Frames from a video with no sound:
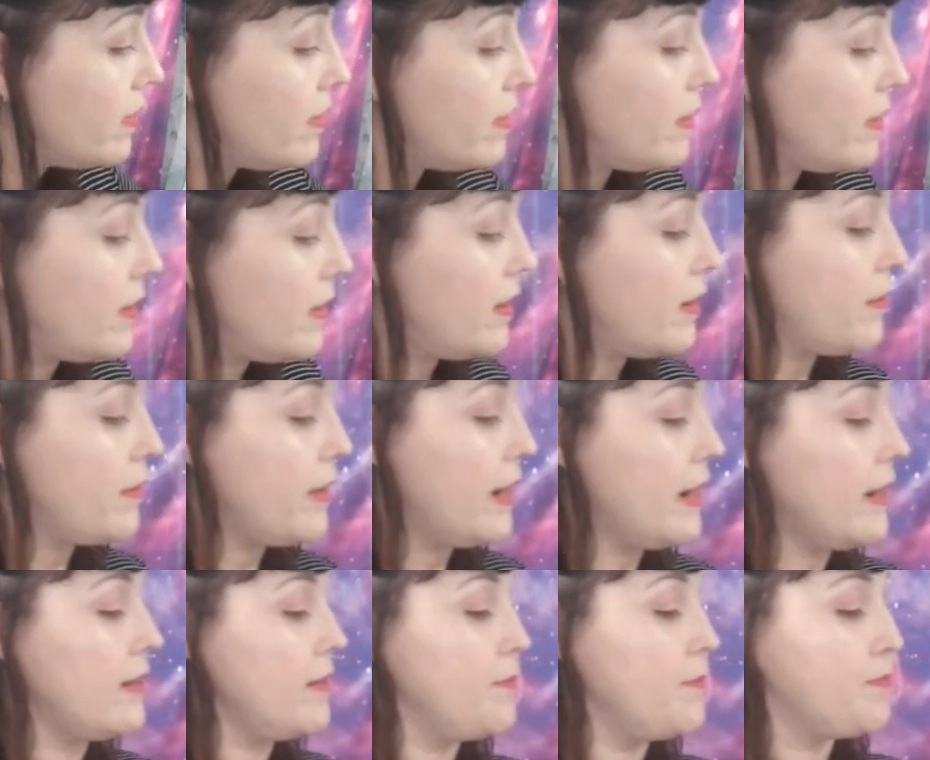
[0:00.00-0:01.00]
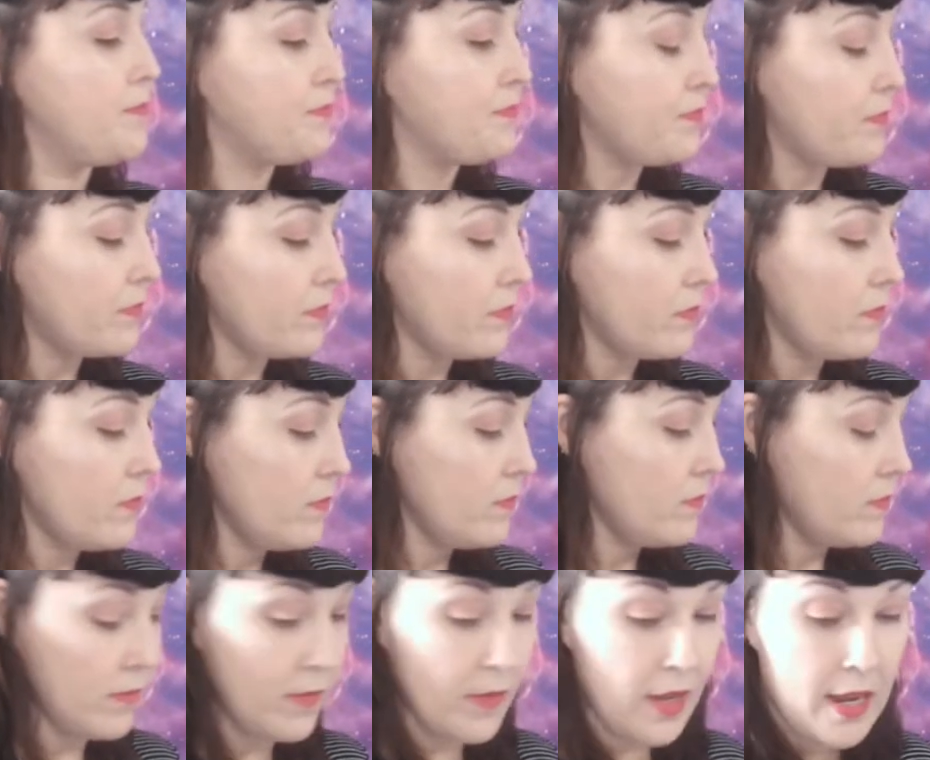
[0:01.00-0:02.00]
All right.
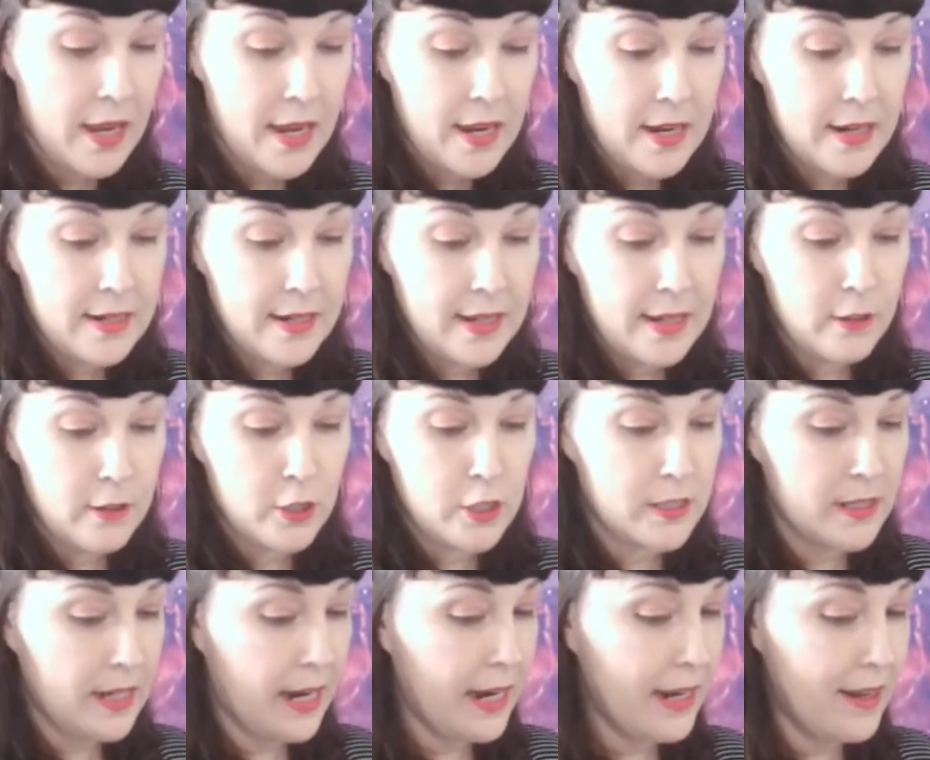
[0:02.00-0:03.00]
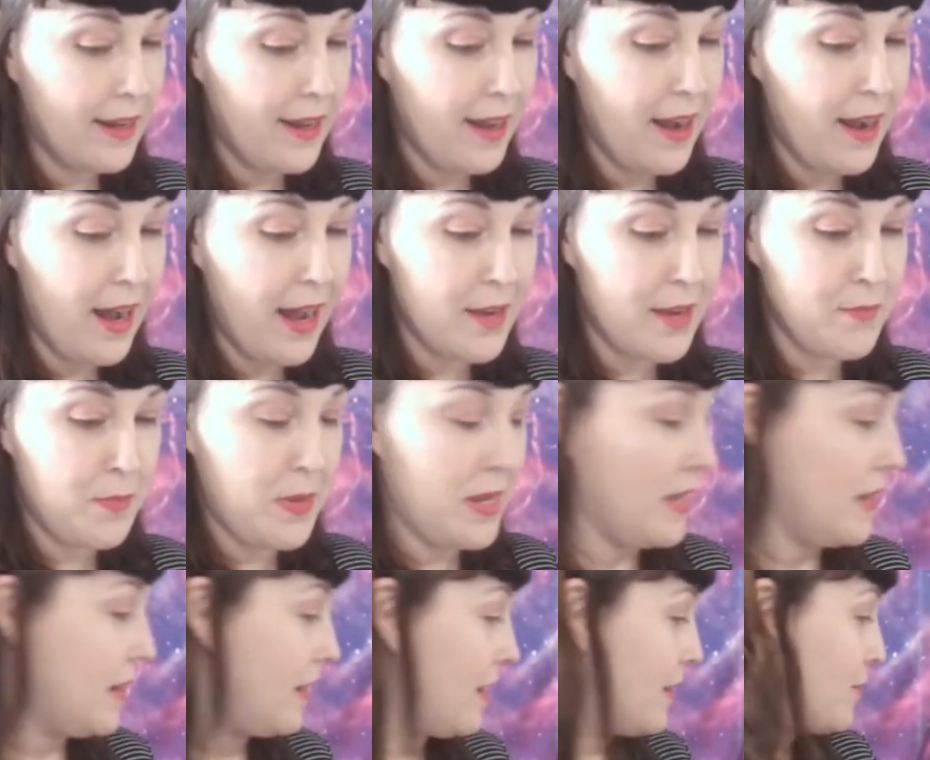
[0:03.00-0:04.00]
Now she's got a hot
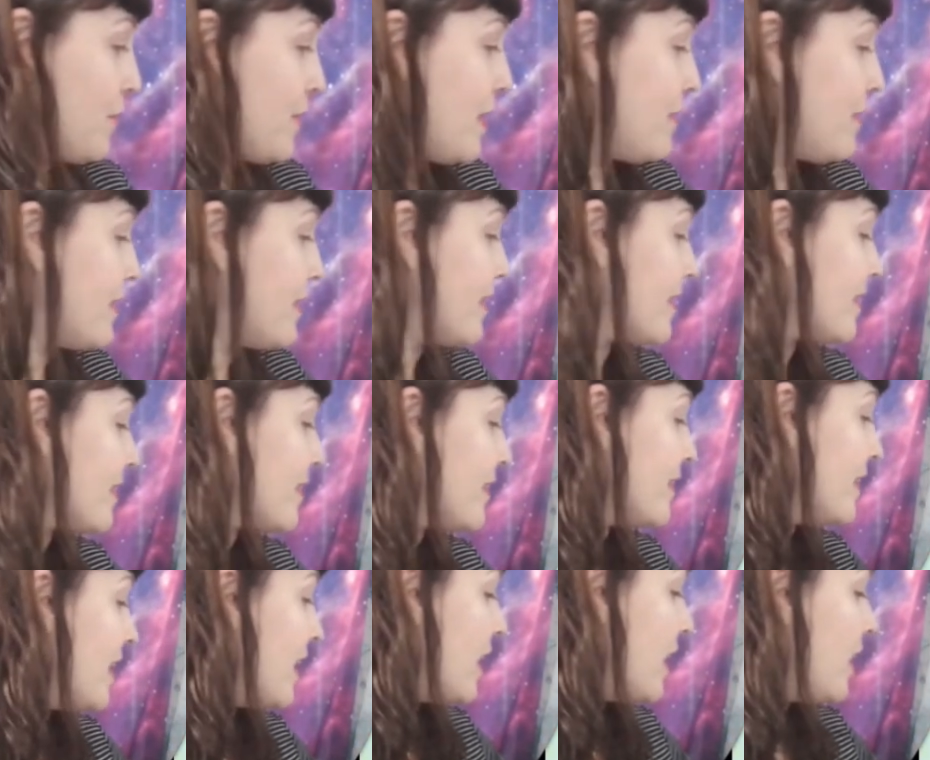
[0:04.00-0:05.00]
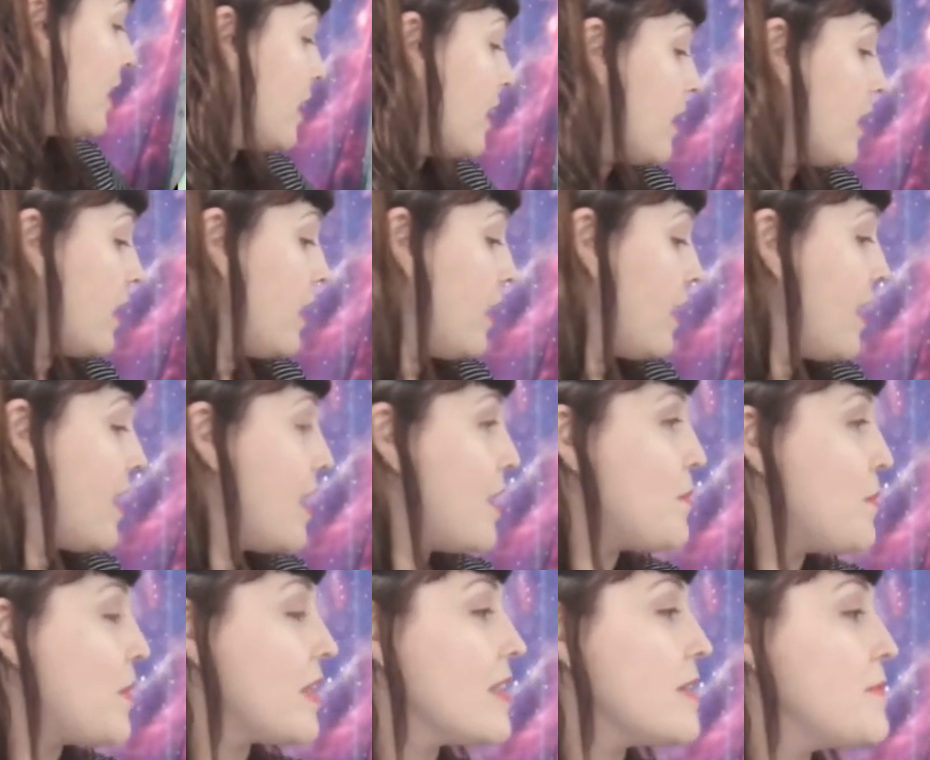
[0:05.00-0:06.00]
pink around her.
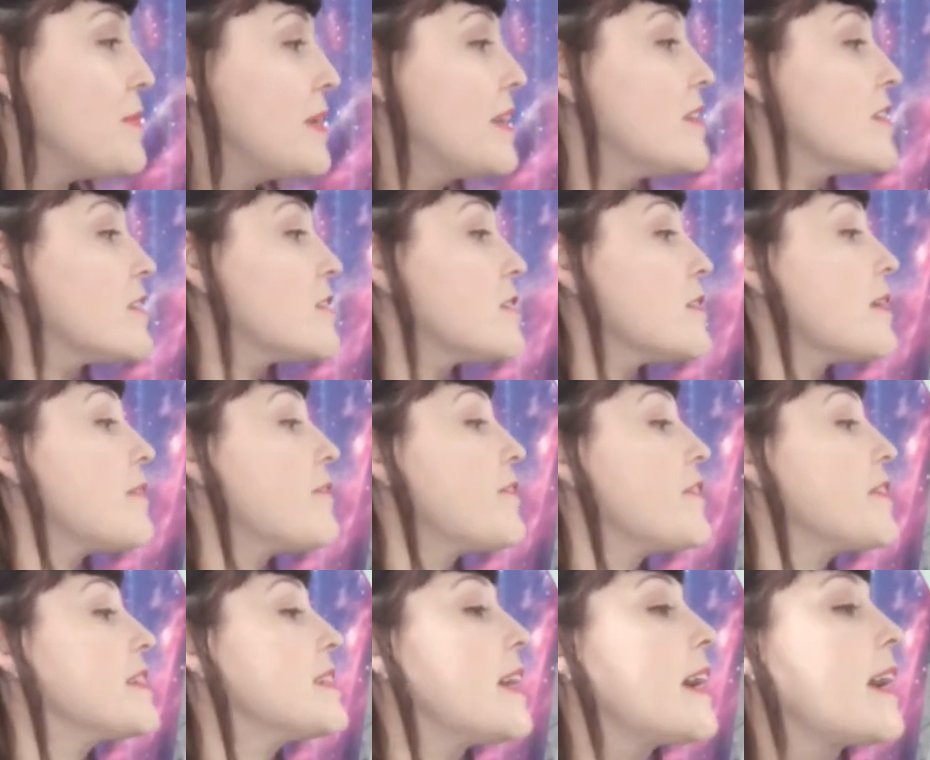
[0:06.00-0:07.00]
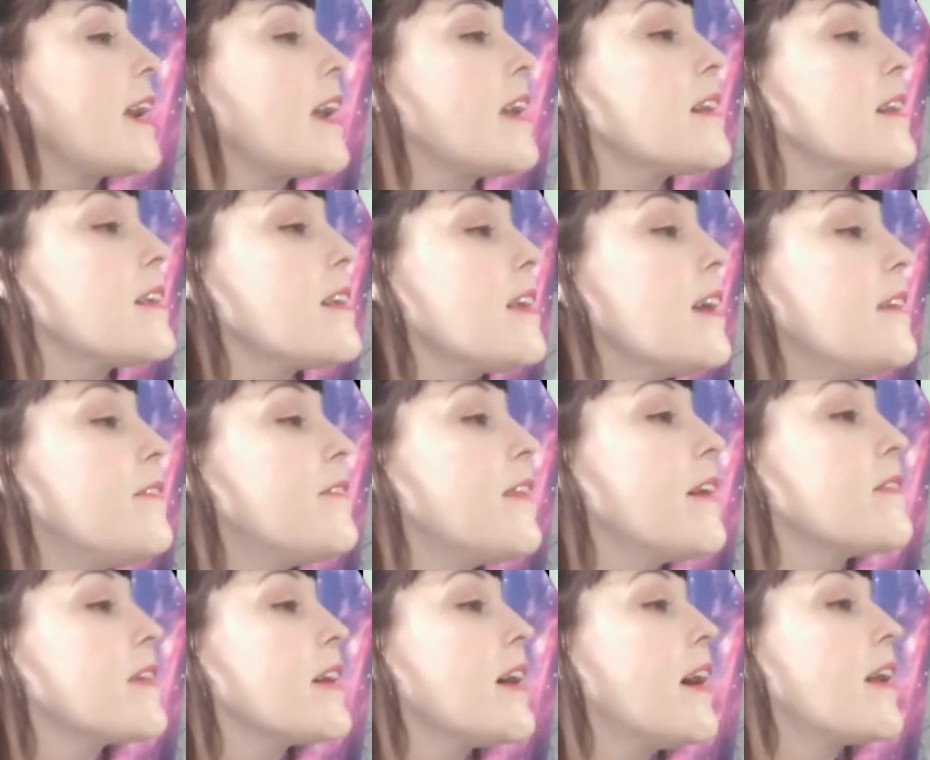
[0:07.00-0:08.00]
Let me just look for a second if
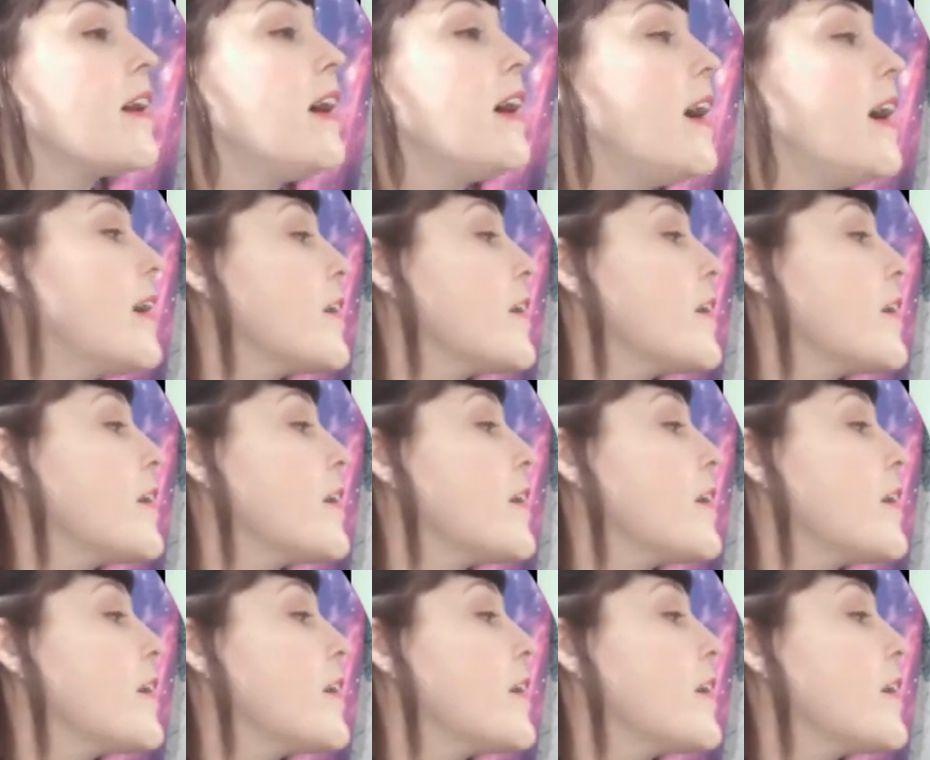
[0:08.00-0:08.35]
I've got a hotter